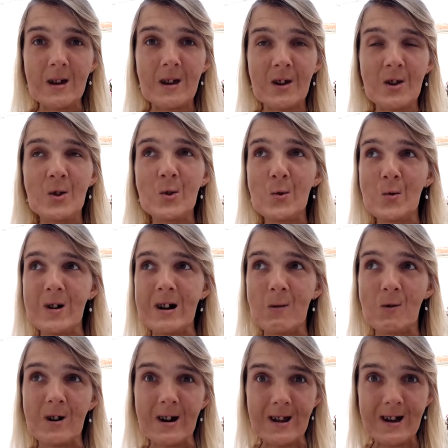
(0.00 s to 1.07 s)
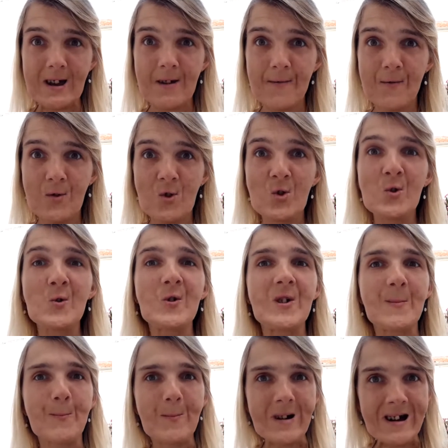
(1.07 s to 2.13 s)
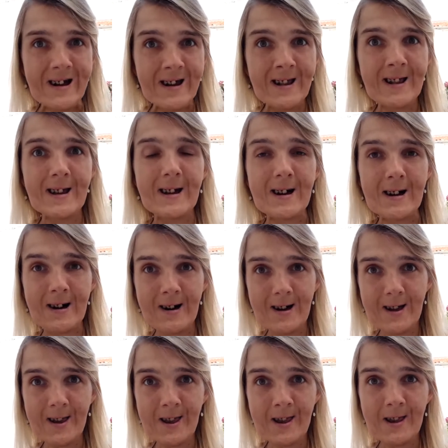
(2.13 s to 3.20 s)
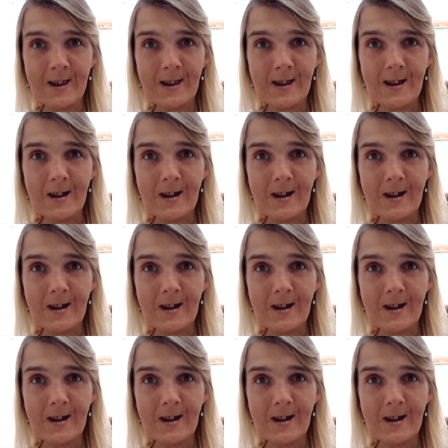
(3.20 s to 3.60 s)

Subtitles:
into our life to remind us